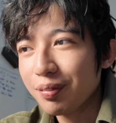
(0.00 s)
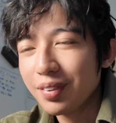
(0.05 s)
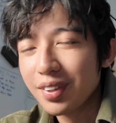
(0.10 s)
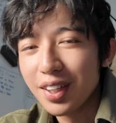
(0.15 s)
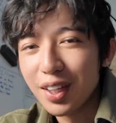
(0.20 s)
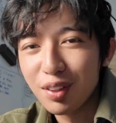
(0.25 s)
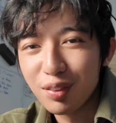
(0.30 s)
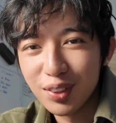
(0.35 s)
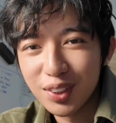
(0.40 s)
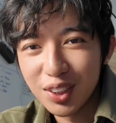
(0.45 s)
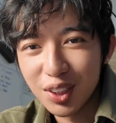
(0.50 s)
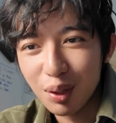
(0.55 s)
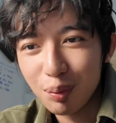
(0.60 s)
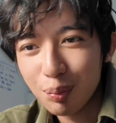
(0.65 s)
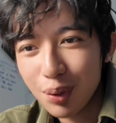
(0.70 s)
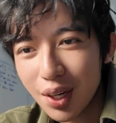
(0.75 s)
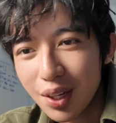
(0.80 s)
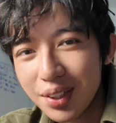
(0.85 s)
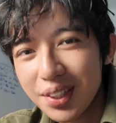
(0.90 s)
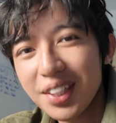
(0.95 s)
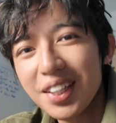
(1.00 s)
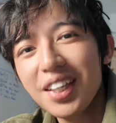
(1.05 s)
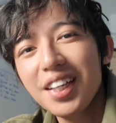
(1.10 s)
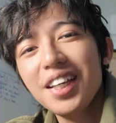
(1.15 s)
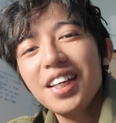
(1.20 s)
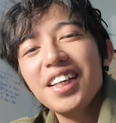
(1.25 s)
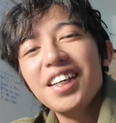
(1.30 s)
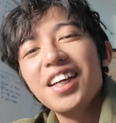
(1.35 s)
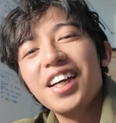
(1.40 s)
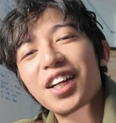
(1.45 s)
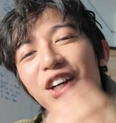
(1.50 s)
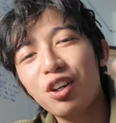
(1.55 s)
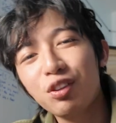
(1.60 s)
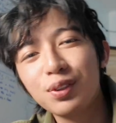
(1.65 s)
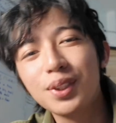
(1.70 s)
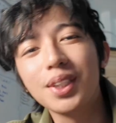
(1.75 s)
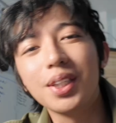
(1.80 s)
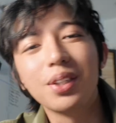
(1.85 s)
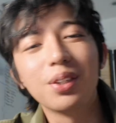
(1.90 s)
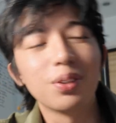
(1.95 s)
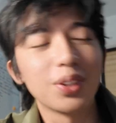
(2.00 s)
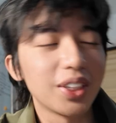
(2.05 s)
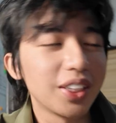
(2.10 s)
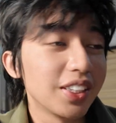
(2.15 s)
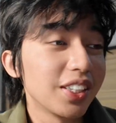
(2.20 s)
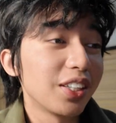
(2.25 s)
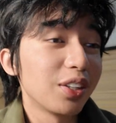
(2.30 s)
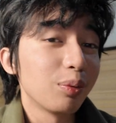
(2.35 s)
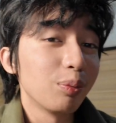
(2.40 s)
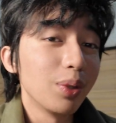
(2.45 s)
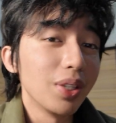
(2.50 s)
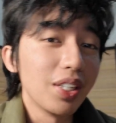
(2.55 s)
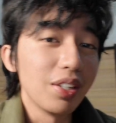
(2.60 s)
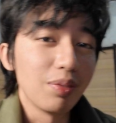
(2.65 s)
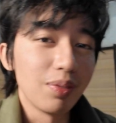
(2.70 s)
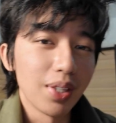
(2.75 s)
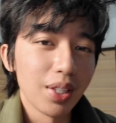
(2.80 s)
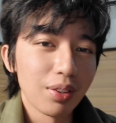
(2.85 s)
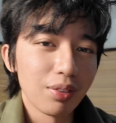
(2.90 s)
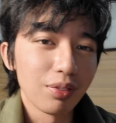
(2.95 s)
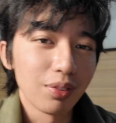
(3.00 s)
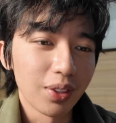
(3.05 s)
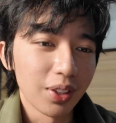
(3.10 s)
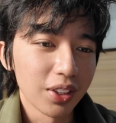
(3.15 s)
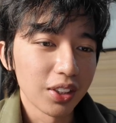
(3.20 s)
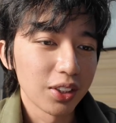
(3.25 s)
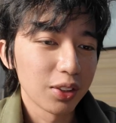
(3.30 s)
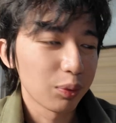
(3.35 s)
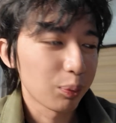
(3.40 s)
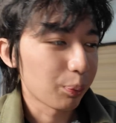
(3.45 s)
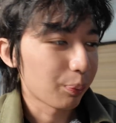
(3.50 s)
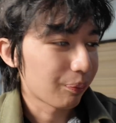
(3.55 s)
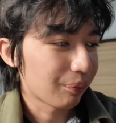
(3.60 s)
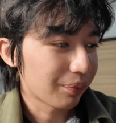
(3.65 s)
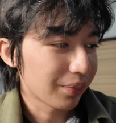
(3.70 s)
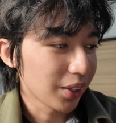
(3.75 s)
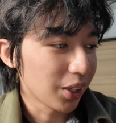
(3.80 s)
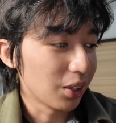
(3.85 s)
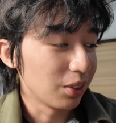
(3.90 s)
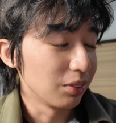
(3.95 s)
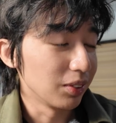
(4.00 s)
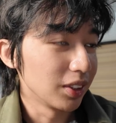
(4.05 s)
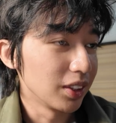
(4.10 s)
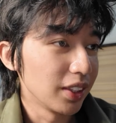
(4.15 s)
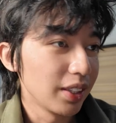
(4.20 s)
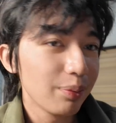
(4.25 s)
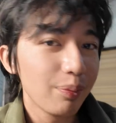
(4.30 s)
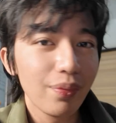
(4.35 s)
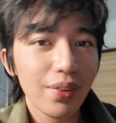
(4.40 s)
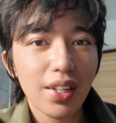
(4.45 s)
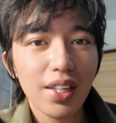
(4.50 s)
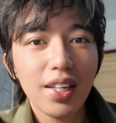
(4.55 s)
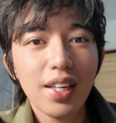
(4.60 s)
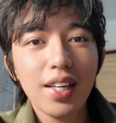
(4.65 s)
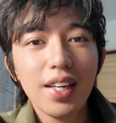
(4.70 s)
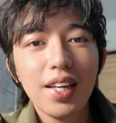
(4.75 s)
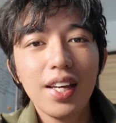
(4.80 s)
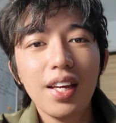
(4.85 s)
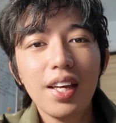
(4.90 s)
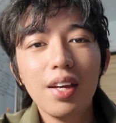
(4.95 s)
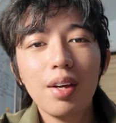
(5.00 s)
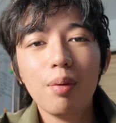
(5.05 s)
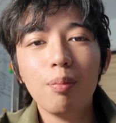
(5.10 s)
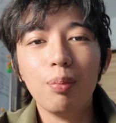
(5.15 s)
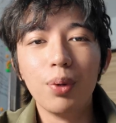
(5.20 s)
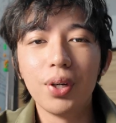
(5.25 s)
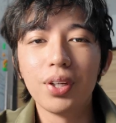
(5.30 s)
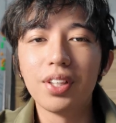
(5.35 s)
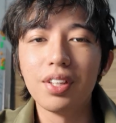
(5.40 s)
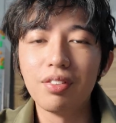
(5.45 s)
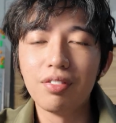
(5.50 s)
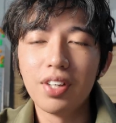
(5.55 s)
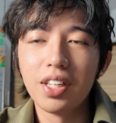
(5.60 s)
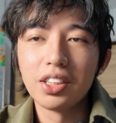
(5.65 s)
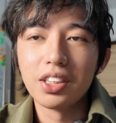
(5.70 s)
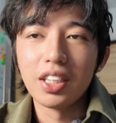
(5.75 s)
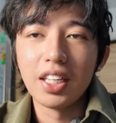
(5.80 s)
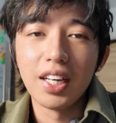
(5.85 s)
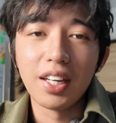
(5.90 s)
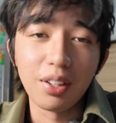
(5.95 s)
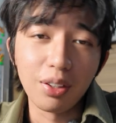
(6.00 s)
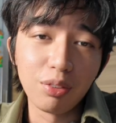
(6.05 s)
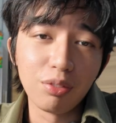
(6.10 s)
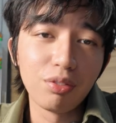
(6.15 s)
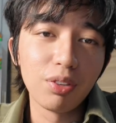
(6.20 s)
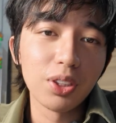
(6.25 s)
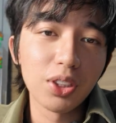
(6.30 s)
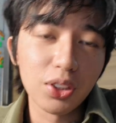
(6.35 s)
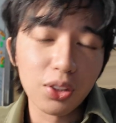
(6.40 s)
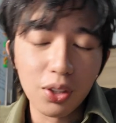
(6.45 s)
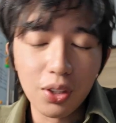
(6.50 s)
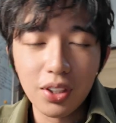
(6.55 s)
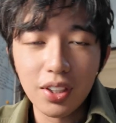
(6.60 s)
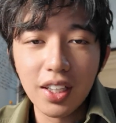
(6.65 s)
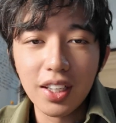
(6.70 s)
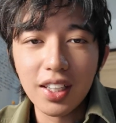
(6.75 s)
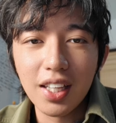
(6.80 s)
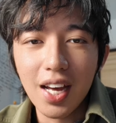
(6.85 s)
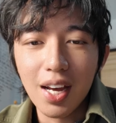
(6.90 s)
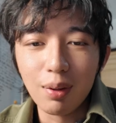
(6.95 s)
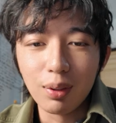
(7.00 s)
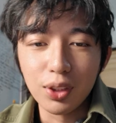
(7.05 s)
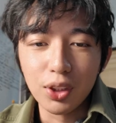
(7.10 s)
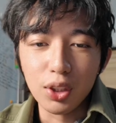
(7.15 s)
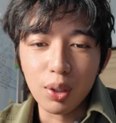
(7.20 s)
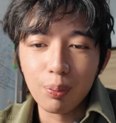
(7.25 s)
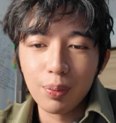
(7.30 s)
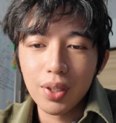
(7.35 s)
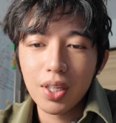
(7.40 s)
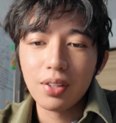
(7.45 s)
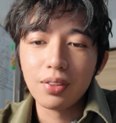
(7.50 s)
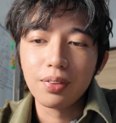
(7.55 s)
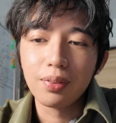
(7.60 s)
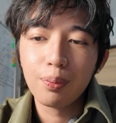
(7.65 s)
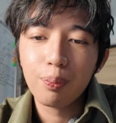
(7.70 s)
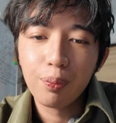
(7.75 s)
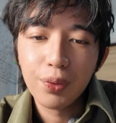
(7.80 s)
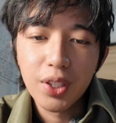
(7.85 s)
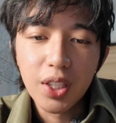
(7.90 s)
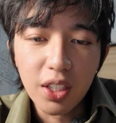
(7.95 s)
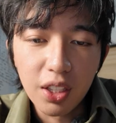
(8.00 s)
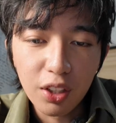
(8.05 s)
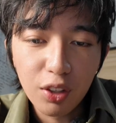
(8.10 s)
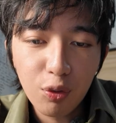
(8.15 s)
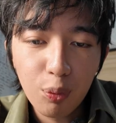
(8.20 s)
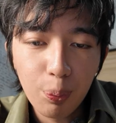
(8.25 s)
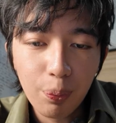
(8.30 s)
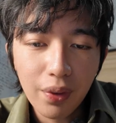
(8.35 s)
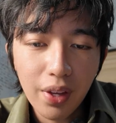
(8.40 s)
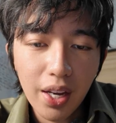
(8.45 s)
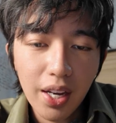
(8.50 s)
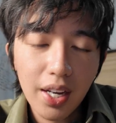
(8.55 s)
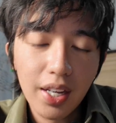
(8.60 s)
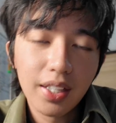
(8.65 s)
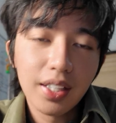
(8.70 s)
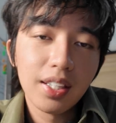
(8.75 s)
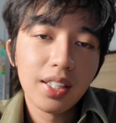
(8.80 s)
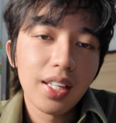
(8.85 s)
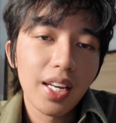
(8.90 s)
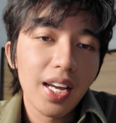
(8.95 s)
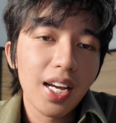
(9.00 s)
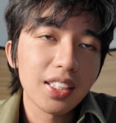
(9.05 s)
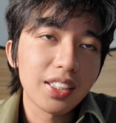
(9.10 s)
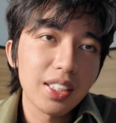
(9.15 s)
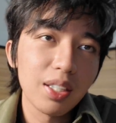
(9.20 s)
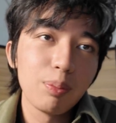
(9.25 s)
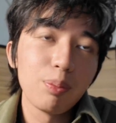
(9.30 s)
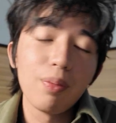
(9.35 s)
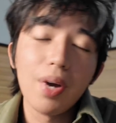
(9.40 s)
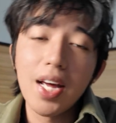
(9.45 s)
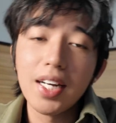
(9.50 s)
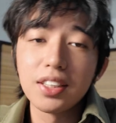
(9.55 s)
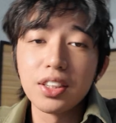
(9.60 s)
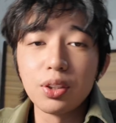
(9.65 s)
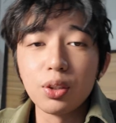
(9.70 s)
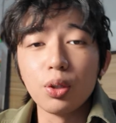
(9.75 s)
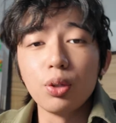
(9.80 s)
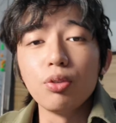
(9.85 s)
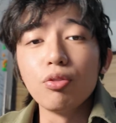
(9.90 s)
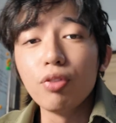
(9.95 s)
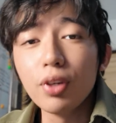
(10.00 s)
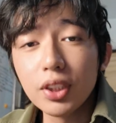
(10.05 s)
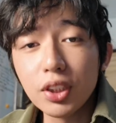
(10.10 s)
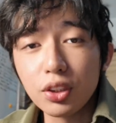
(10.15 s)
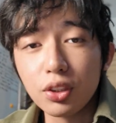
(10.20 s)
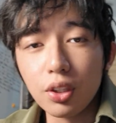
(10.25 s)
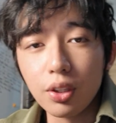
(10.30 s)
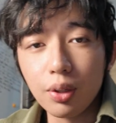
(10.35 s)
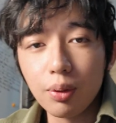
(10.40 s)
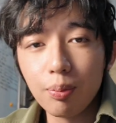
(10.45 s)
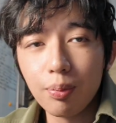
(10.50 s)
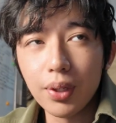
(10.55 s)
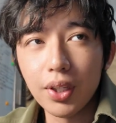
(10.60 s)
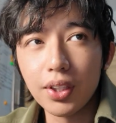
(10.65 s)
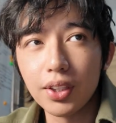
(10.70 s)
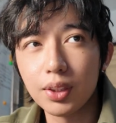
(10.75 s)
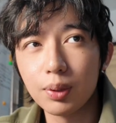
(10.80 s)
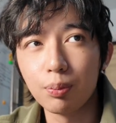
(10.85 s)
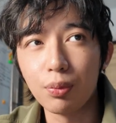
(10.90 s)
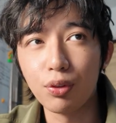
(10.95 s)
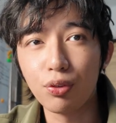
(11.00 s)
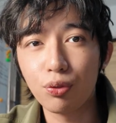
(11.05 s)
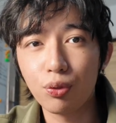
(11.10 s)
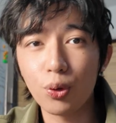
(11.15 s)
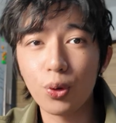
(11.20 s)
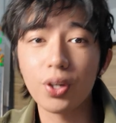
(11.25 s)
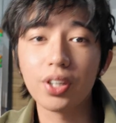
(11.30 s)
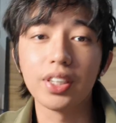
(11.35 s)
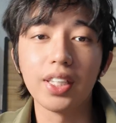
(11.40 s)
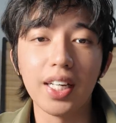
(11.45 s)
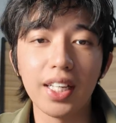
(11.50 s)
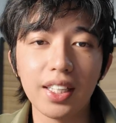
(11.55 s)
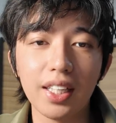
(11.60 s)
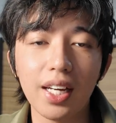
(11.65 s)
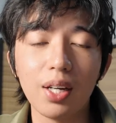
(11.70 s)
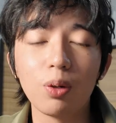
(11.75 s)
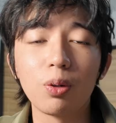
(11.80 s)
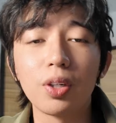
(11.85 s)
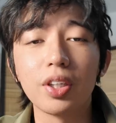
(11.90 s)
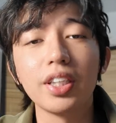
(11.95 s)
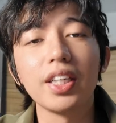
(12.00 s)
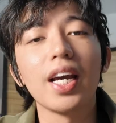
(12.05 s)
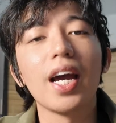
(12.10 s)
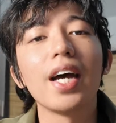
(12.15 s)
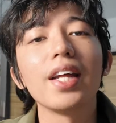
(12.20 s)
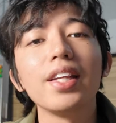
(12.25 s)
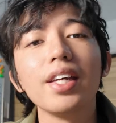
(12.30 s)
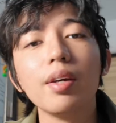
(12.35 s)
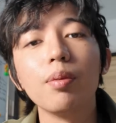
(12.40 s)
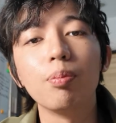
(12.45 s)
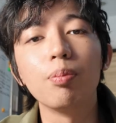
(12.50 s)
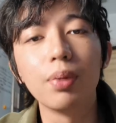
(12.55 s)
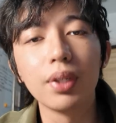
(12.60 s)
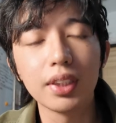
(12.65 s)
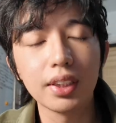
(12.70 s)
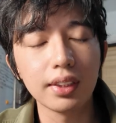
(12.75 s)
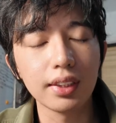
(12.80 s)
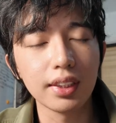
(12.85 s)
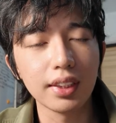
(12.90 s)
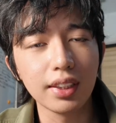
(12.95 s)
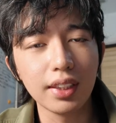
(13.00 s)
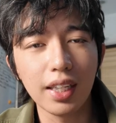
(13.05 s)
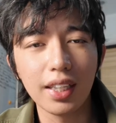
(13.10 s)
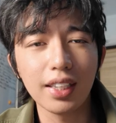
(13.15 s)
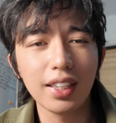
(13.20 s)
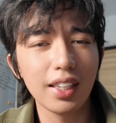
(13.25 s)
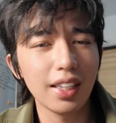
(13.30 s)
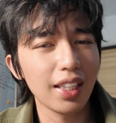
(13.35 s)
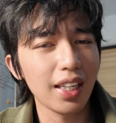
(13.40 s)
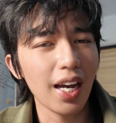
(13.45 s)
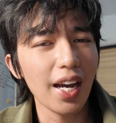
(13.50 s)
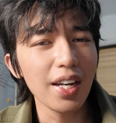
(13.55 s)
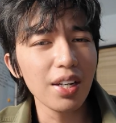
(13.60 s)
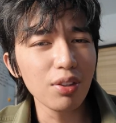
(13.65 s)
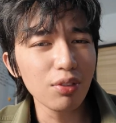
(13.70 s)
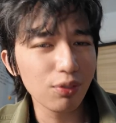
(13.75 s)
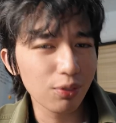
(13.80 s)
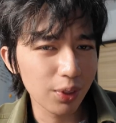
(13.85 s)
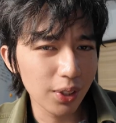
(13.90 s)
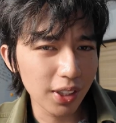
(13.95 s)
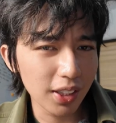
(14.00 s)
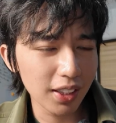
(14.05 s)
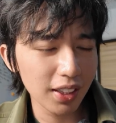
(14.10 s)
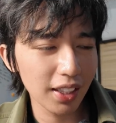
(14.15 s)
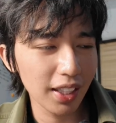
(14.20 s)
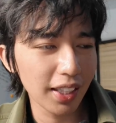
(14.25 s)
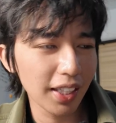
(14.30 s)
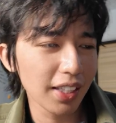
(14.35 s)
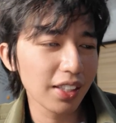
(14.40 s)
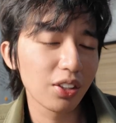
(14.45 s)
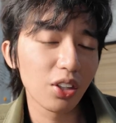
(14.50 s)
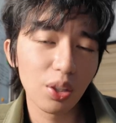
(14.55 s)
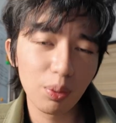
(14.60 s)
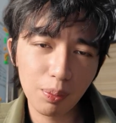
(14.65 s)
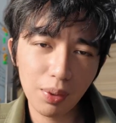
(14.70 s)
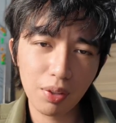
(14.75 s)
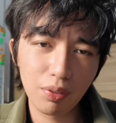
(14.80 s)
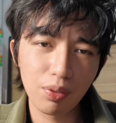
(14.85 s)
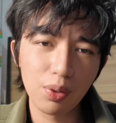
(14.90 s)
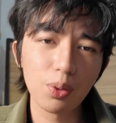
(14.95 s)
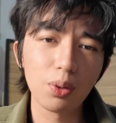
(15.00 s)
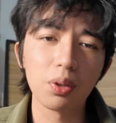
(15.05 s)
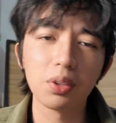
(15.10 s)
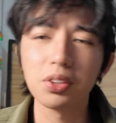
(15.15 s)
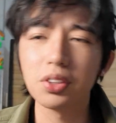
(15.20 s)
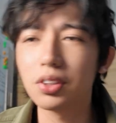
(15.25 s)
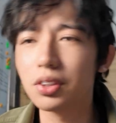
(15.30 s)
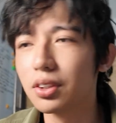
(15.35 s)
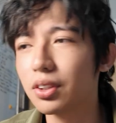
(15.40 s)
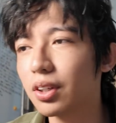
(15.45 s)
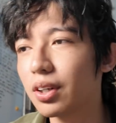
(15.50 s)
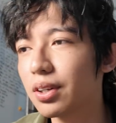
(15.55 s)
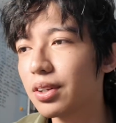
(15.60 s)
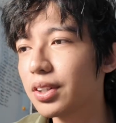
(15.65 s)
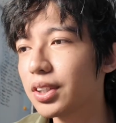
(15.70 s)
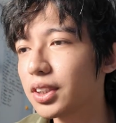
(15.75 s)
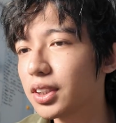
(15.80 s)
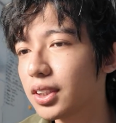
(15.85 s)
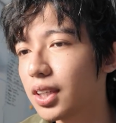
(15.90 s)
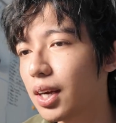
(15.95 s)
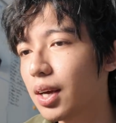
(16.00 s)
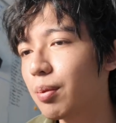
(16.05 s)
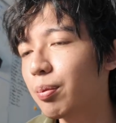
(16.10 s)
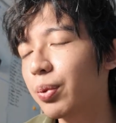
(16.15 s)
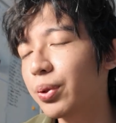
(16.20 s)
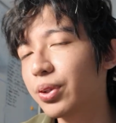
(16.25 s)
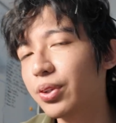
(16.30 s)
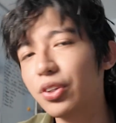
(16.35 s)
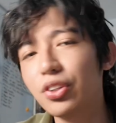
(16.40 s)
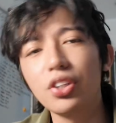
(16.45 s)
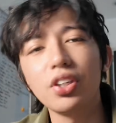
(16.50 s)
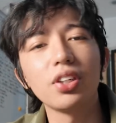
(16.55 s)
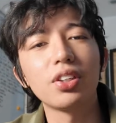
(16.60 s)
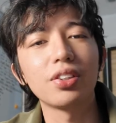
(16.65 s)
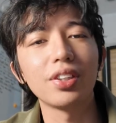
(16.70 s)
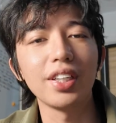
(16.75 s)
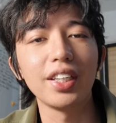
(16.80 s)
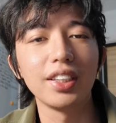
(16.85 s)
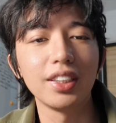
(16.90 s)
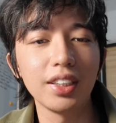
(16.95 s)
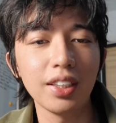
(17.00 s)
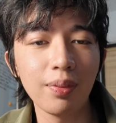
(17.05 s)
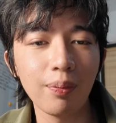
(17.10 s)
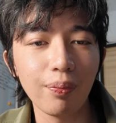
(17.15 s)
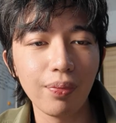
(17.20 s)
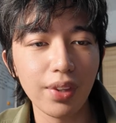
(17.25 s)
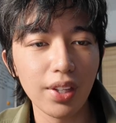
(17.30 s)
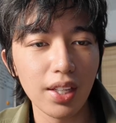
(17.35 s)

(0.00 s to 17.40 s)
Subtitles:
let me drop out." And obviously, she didn't believe me at first, obviously, but eventually I convinced her that I was dropping out. And I actually managed to convince her because before that I already had a business that kind of worked. Like it got me a few $100s, but nothing crazy.